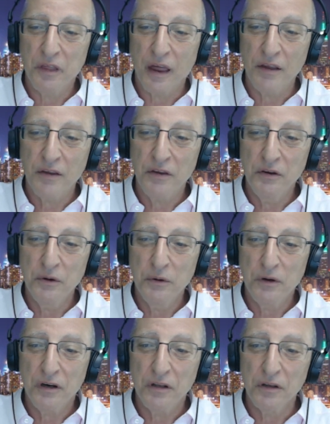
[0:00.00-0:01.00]
Thank
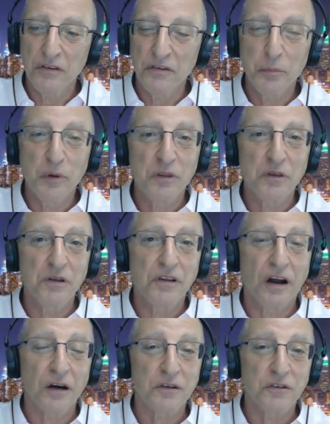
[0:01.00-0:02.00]
you, Elizabeth and
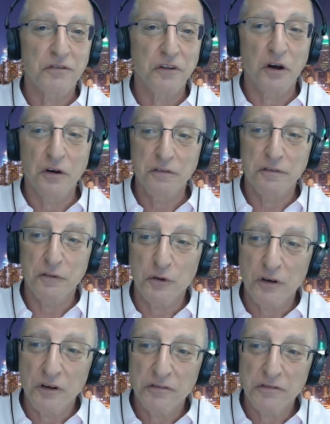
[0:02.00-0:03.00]
Dr. Flo,
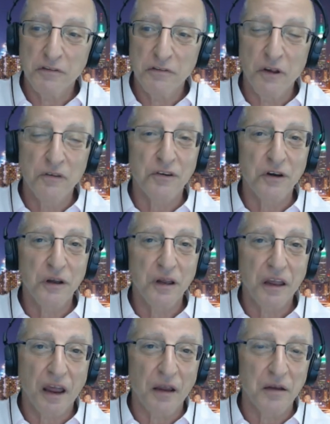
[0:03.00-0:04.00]
for visiting
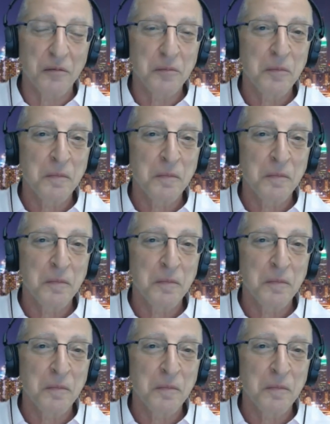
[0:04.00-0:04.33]
again.